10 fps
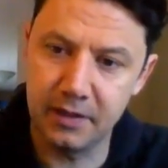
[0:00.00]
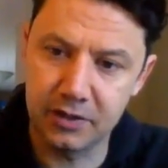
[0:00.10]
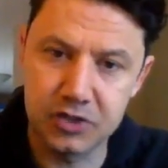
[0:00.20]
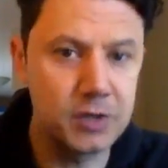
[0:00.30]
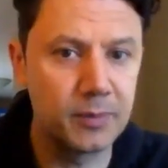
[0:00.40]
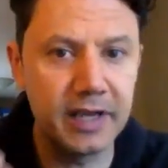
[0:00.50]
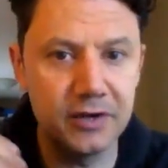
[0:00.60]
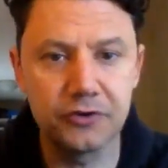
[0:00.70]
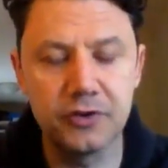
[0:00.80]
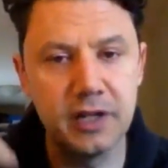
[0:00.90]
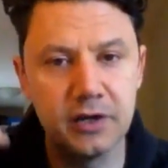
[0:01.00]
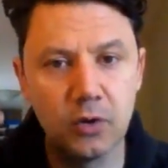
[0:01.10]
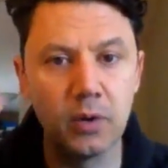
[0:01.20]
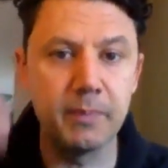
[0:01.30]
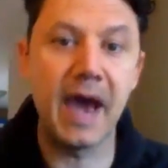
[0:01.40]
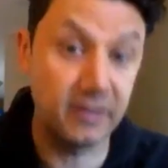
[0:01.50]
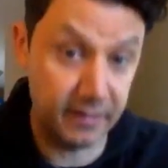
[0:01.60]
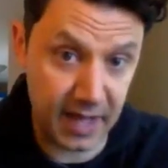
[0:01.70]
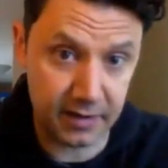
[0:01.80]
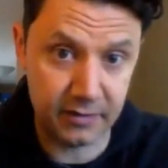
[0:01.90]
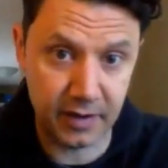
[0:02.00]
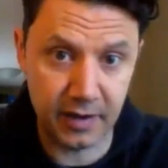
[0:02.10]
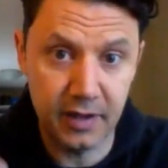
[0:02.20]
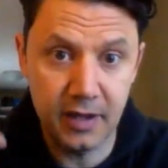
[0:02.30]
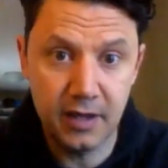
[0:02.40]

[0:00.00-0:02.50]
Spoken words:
consumer interested in going back to the